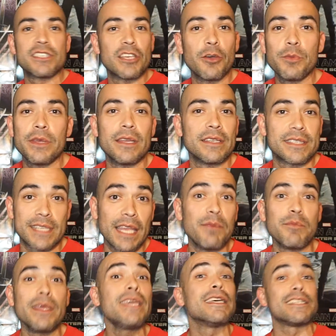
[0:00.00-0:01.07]

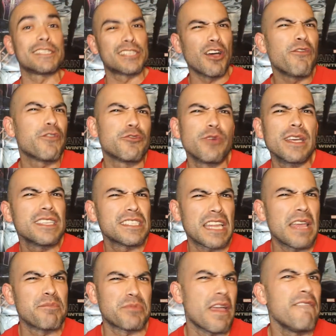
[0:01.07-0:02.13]
send me a self-addressed
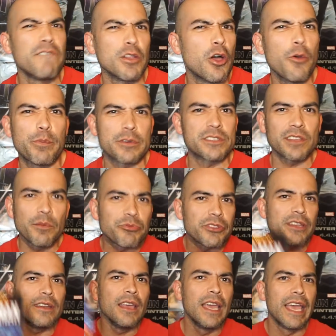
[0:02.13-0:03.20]
stamped envelope or
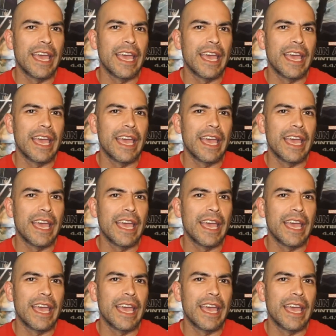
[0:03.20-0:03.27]
something,